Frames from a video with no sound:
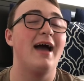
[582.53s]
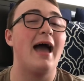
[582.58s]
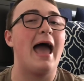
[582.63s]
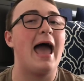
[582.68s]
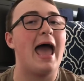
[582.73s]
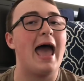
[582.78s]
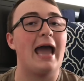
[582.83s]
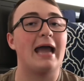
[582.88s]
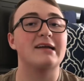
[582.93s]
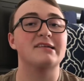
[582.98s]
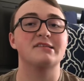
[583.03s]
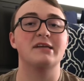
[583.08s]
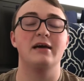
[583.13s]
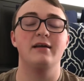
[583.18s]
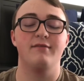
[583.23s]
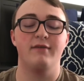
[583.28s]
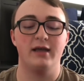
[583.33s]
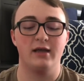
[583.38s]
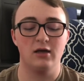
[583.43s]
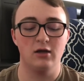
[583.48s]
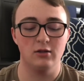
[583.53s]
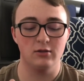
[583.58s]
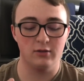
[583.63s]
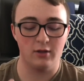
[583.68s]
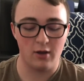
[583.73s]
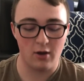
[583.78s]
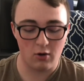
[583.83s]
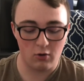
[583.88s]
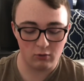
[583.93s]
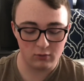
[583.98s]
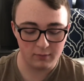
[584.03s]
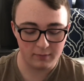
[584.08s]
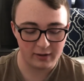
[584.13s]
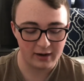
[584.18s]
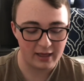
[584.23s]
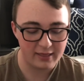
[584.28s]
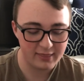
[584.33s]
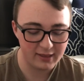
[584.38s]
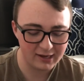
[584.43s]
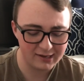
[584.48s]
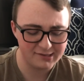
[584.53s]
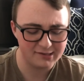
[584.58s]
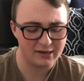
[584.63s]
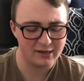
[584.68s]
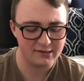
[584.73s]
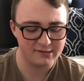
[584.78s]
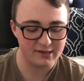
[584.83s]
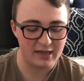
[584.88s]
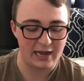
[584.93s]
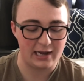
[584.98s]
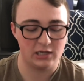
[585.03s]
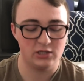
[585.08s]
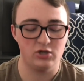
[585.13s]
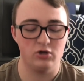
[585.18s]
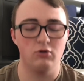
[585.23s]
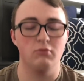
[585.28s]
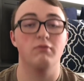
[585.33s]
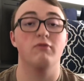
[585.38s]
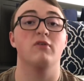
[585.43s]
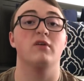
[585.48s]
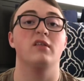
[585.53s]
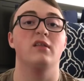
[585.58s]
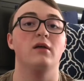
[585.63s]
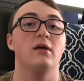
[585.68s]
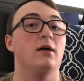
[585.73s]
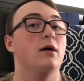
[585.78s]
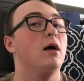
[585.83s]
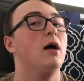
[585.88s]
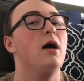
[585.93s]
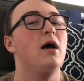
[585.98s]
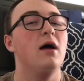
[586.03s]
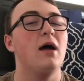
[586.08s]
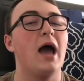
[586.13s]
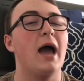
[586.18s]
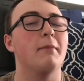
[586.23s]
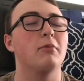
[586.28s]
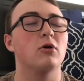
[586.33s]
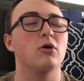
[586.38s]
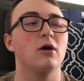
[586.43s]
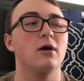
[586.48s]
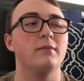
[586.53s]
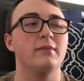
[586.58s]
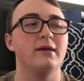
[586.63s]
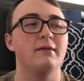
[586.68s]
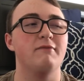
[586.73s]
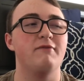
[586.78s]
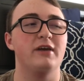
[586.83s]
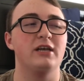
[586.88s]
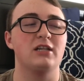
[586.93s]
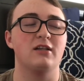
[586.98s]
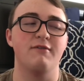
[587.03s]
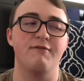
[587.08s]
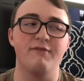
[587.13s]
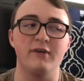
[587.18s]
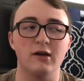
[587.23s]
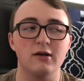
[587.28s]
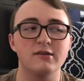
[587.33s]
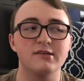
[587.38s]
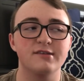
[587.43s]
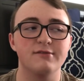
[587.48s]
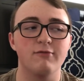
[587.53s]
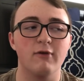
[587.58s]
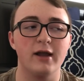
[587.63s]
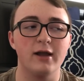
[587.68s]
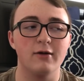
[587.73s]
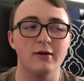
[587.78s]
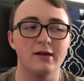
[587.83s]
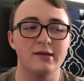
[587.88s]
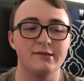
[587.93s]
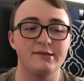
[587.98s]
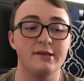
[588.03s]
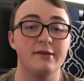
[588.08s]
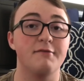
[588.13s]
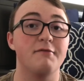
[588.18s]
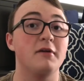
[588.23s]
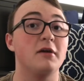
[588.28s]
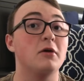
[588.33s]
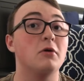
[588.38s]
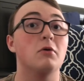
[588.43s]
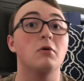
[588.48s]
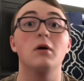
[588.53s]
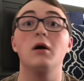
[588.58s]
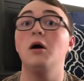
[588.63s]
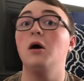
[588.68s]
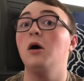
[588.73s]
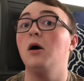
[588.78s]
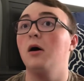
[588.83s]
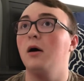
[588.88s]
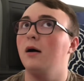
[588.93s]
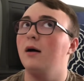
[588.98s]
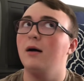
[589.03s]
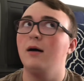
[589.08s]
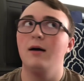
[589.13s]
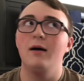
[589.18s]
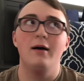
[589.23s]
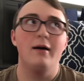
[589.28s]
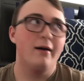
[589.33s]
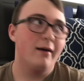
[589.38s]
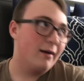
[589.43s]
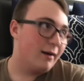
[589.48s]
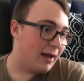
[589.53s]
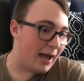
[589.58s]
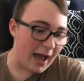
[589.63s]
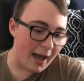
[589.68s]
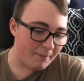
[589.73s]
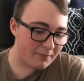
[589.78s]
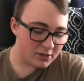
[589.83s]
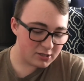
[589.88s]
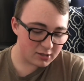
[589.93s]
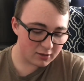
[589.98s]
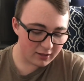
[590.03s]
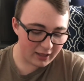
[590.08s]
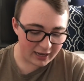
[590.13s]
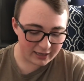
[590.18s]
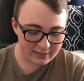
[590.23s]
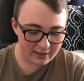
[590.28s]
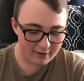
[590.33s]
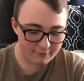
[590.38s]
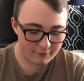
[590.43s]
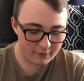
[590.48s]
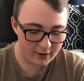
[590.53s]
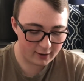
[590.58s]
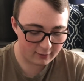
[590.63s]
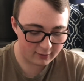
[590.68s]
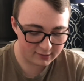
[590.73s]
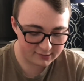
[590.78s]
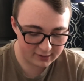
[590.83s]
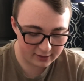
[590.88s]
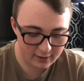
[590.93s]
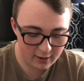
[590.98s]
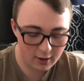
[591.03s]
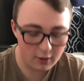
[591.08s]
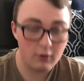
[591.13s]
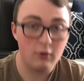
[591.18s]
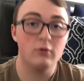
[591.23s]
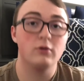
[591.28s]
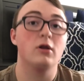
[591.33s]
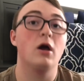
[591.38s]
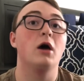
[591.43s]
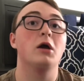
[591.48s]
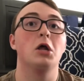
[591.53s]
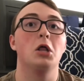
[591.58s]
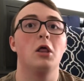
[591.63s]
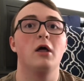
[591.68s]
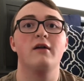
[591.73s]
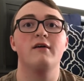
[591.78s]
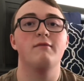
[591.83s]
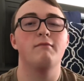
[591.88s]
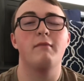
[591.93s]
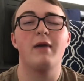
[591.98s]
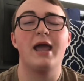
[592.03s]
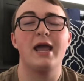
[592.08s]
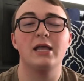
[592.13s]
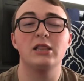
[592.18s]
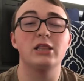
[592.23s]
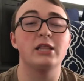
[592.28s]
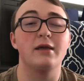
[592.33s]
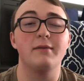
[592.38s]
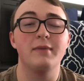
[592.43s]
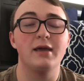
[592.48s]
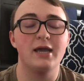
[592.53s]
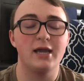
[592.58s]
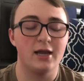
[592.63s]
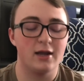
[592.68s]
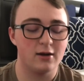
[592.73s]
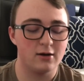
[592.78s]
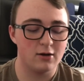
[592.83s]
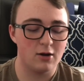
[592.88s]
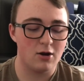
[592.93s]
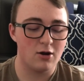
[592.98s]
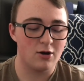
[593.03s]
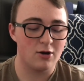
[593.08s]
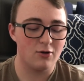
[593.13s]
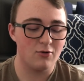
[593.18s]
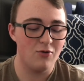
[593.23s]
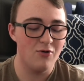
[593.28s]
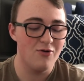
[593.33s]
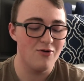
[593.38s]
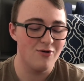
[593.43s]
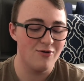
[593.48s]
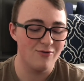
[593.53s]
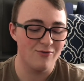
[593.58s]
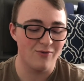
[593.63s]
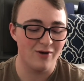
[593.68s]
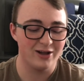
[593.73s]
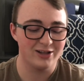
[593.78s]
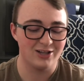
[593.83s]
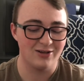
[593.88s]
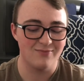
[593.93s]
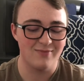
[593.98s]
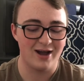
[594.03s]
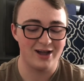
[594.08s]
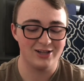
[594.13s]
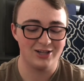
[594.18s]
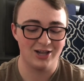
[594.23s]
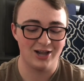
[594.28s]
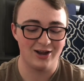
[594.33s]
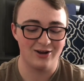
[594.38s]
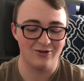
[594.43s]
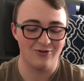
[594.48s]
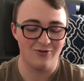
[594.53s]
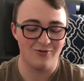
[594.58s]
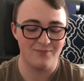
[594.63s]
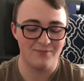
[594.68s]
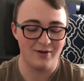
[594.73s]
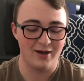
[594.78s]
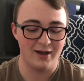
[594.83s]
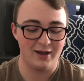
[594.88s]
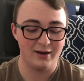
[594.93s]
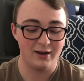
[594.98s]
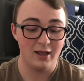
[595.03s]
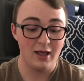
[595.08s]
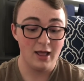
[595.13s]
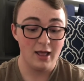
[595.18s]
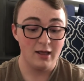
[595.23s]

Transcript: Axe kind of like cologne, but I think it's an exact dupe for the Abercrombie & Fitch Fierce fragrance. If you happen to like that fragrance, I know not a lot of manly men are watching my channel, but